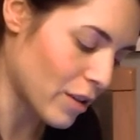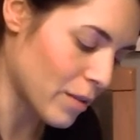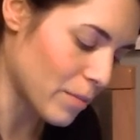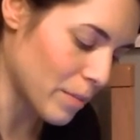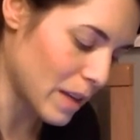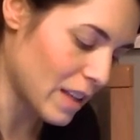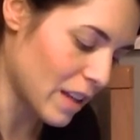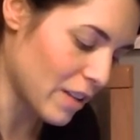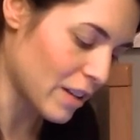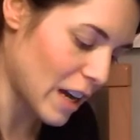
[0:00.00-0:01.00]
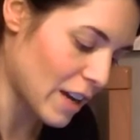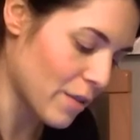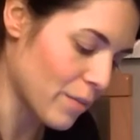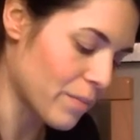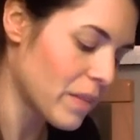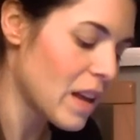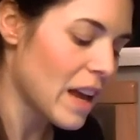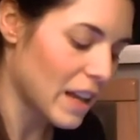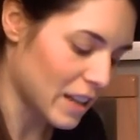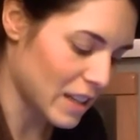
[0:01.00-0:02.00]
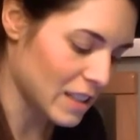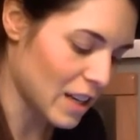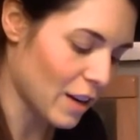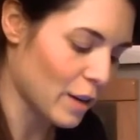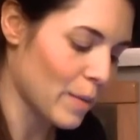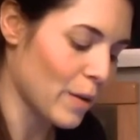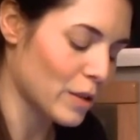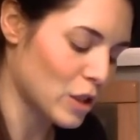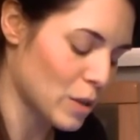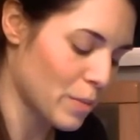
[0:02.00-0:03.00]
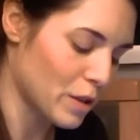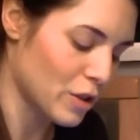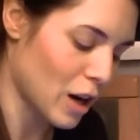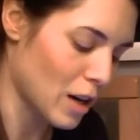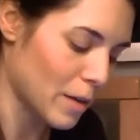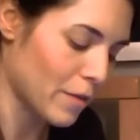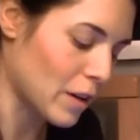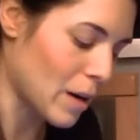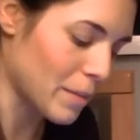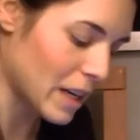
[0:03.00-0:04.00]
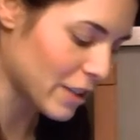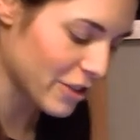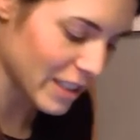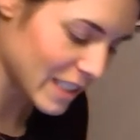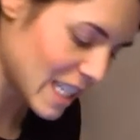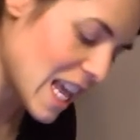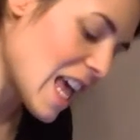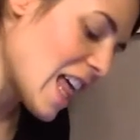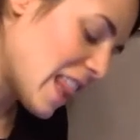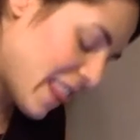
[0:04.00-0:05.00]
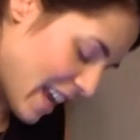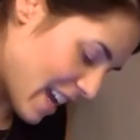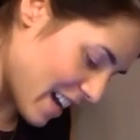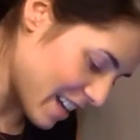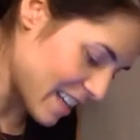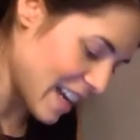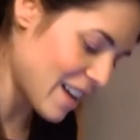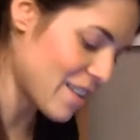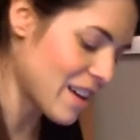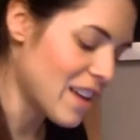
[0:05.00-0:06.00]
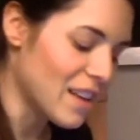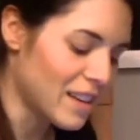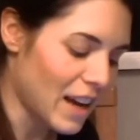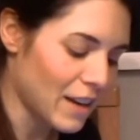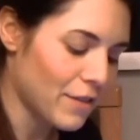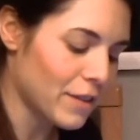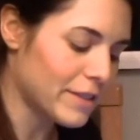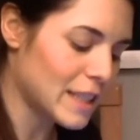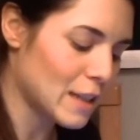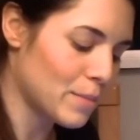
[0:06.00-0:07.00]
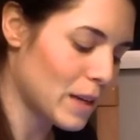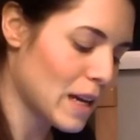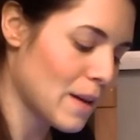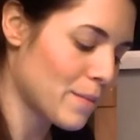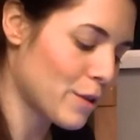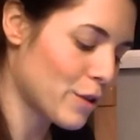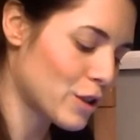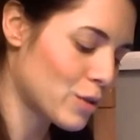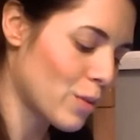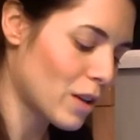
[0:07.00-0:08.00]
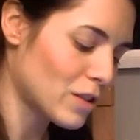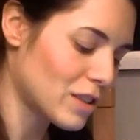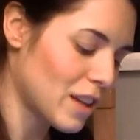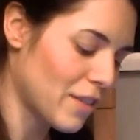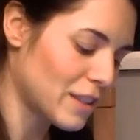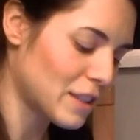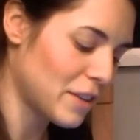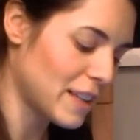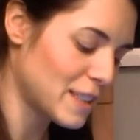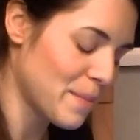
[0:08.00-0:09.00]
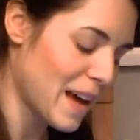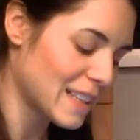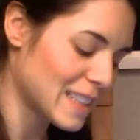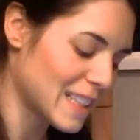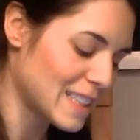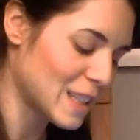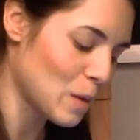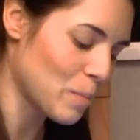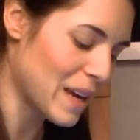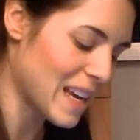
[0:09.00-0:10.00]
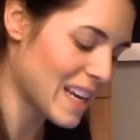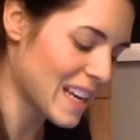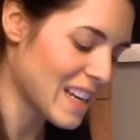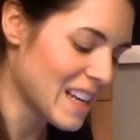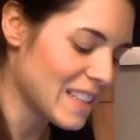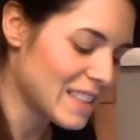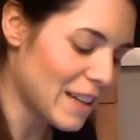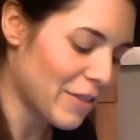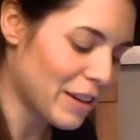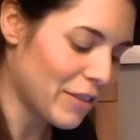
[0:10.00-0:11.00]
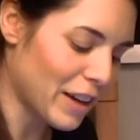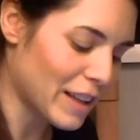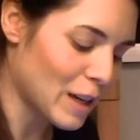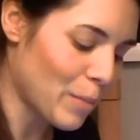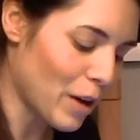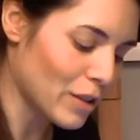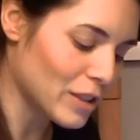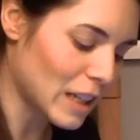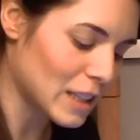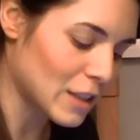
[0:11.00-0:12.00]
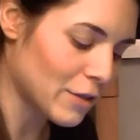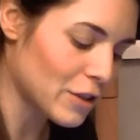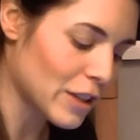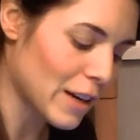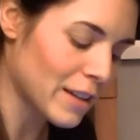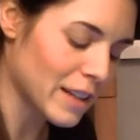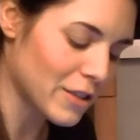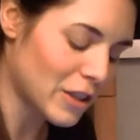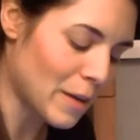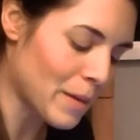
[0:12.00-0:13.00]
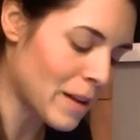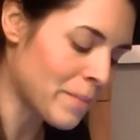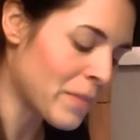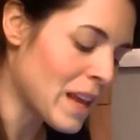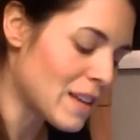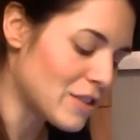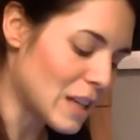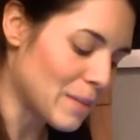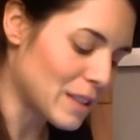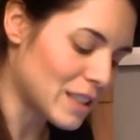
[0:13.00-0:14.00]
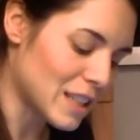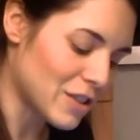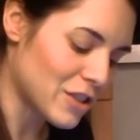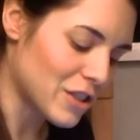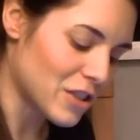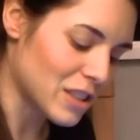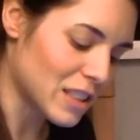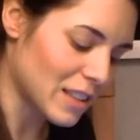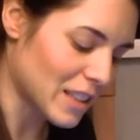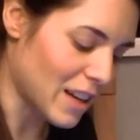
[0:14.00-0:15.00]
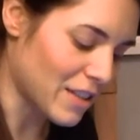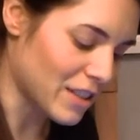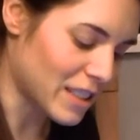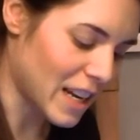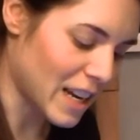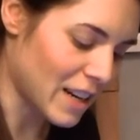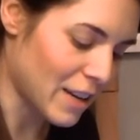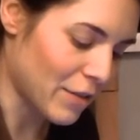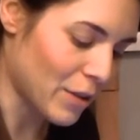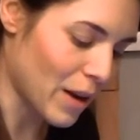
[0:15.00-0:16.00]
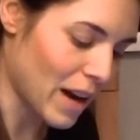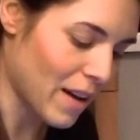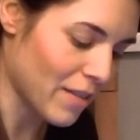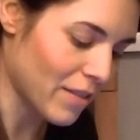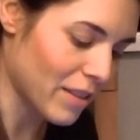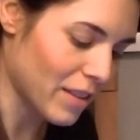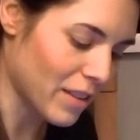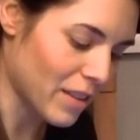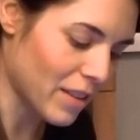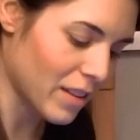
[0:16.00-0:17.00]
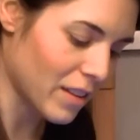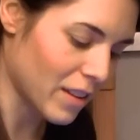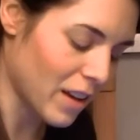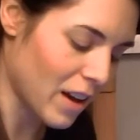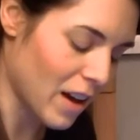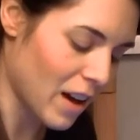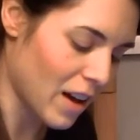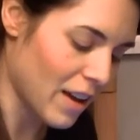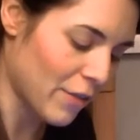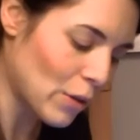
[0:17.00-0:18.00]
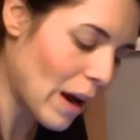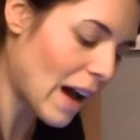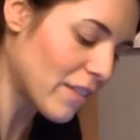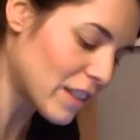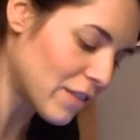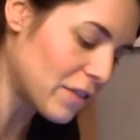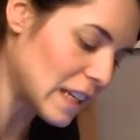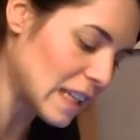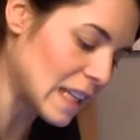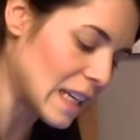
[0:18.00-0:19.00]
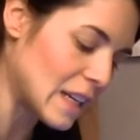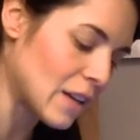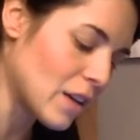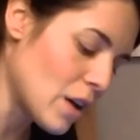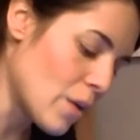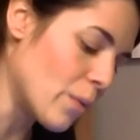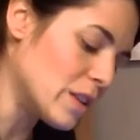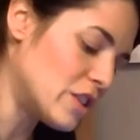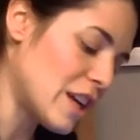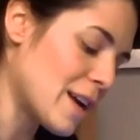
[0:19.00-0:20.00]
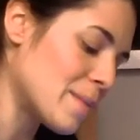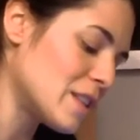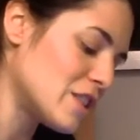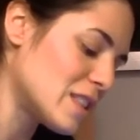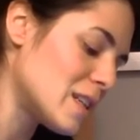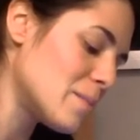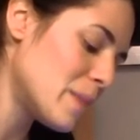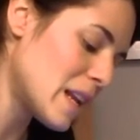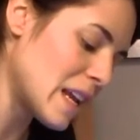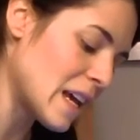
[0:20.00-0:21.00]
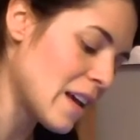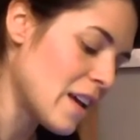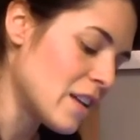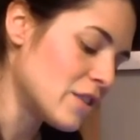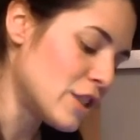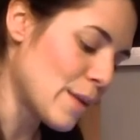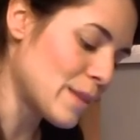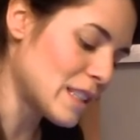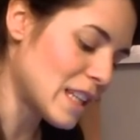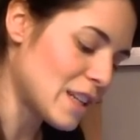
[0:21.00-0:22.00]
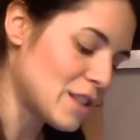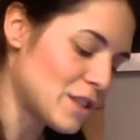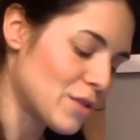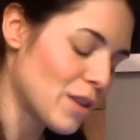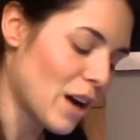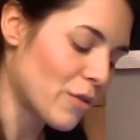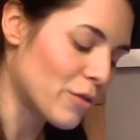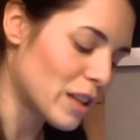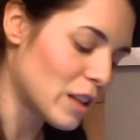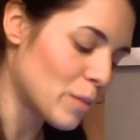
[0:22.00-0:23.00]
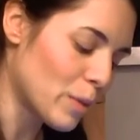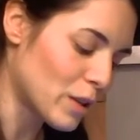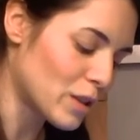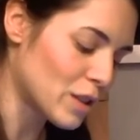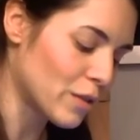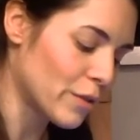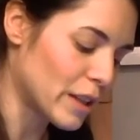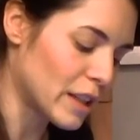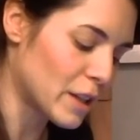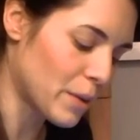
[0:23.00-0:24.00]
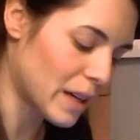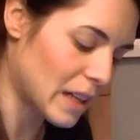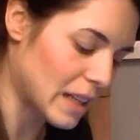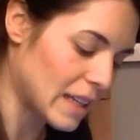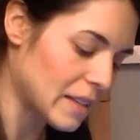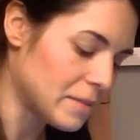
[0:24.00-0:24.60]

me the other night. And he's talking about when she put John up for nominations. They hug it out. 9:15 p.m. Chris washes off his face mask and he's all pink. Stephanie finally apologizes for shouting at Gemma. Gemma says she just doesn't understand if you have the feeling with Jeremy, just admit it. Gemma says you got really personal really quickly.